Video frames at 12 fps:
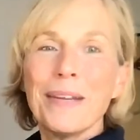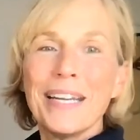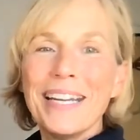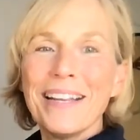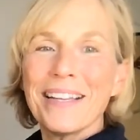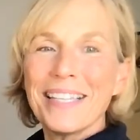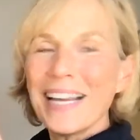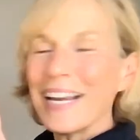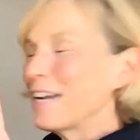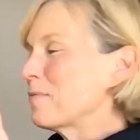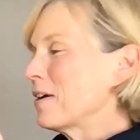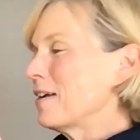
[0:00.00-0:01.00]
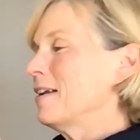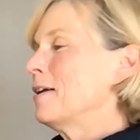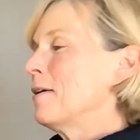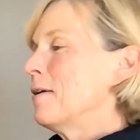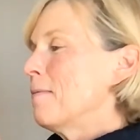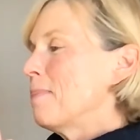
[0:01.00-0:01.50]
here, the second one,
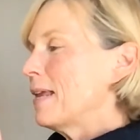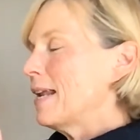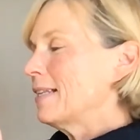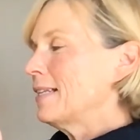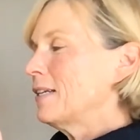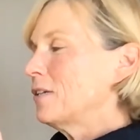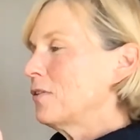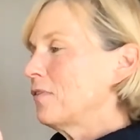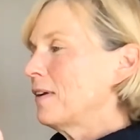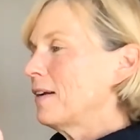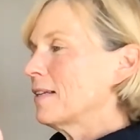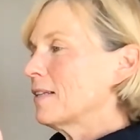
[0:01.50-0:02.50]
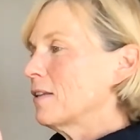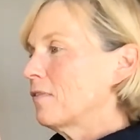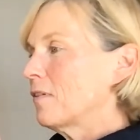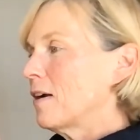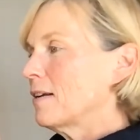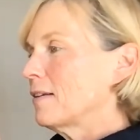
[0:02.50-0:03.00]
then I see two fingers in the
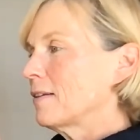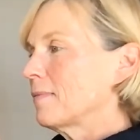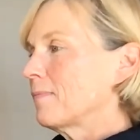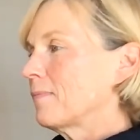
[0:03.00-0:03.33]
front.